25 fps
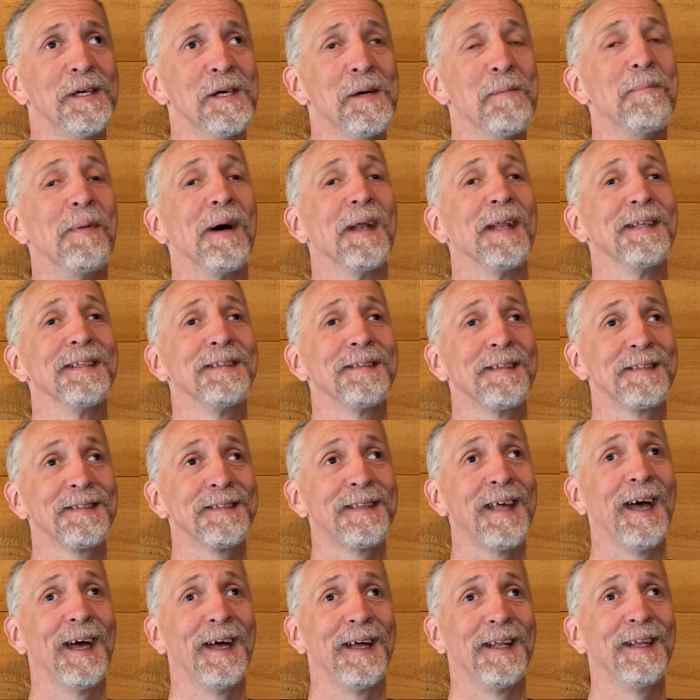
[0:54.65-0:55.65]
But
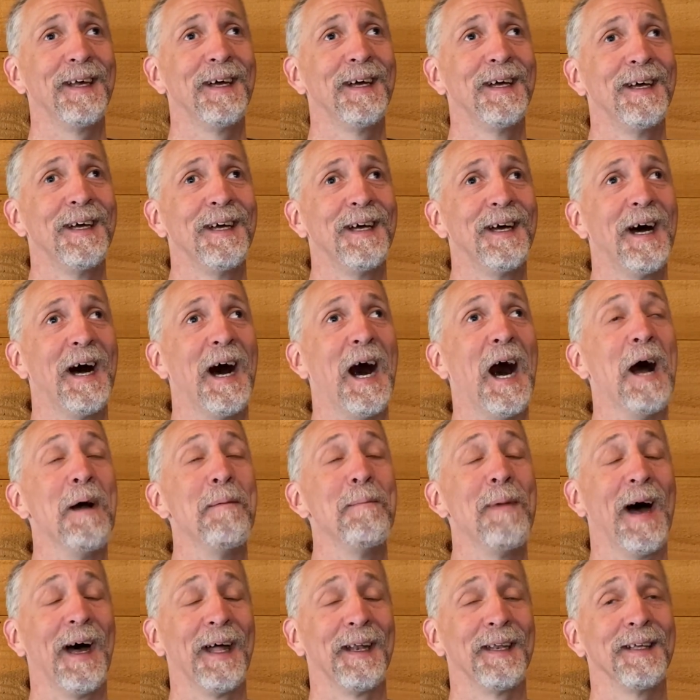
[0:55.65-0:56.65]
instead, I'm
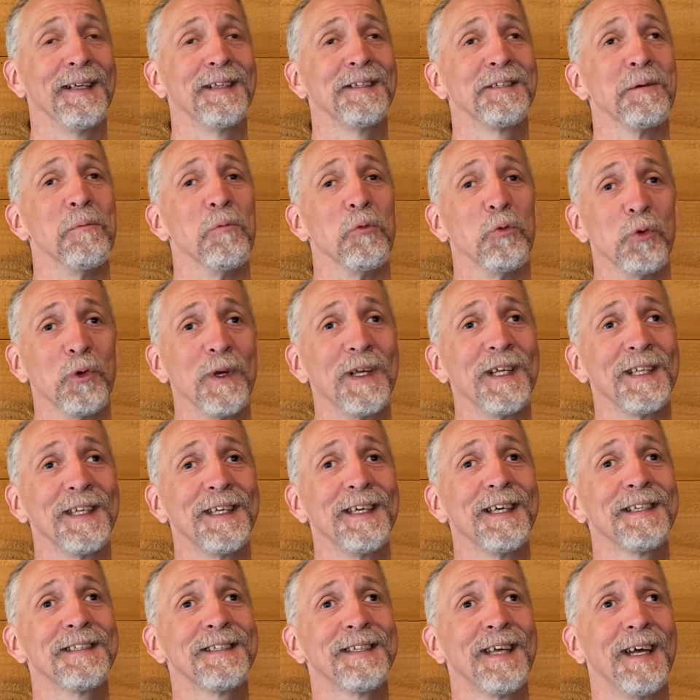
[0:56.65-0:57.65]
adding some really
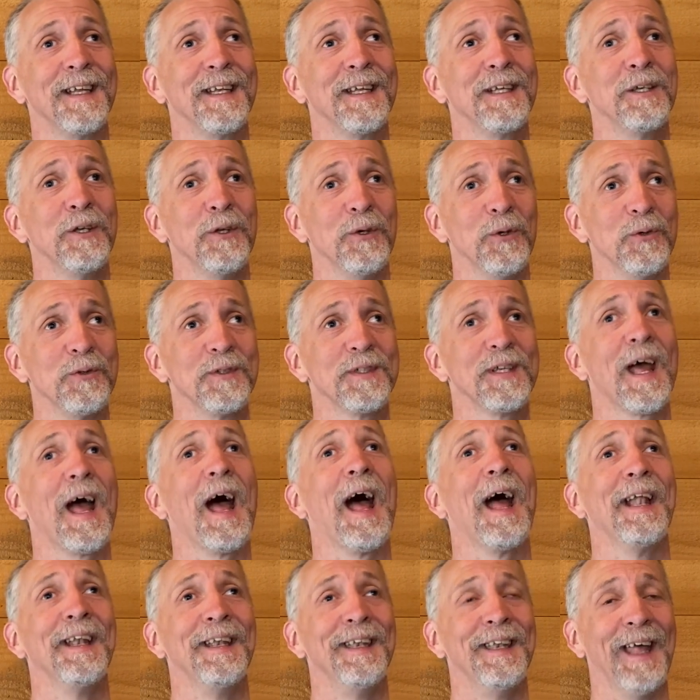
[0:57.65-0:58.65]
exciting news
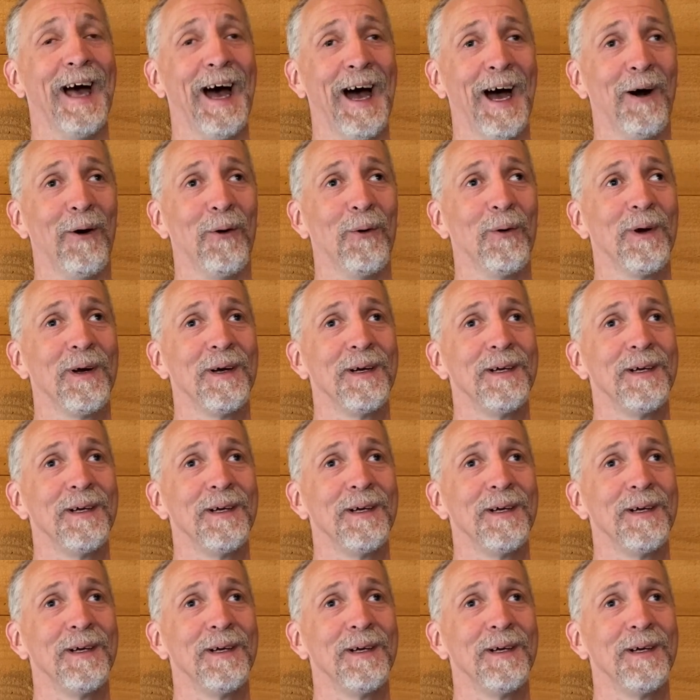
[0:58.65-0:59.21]
now.